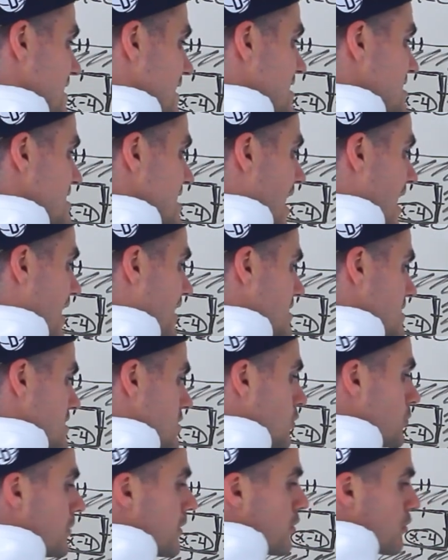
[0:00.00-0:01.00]
6x.
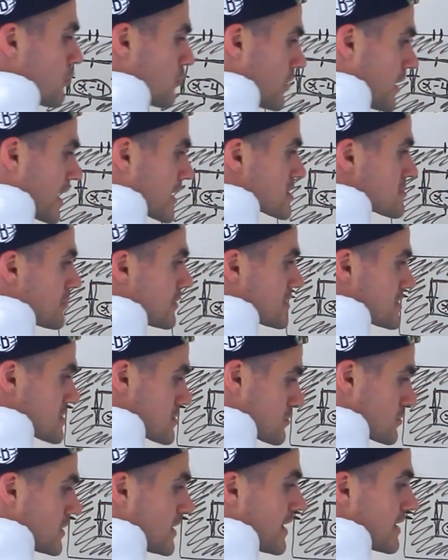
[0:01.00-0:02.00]
It'll be 3x plus
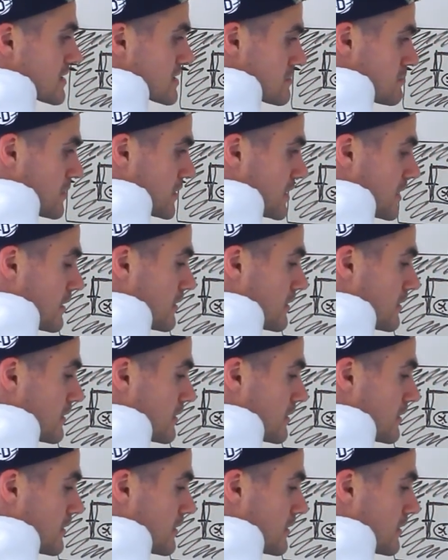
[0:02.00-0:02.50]
3x, but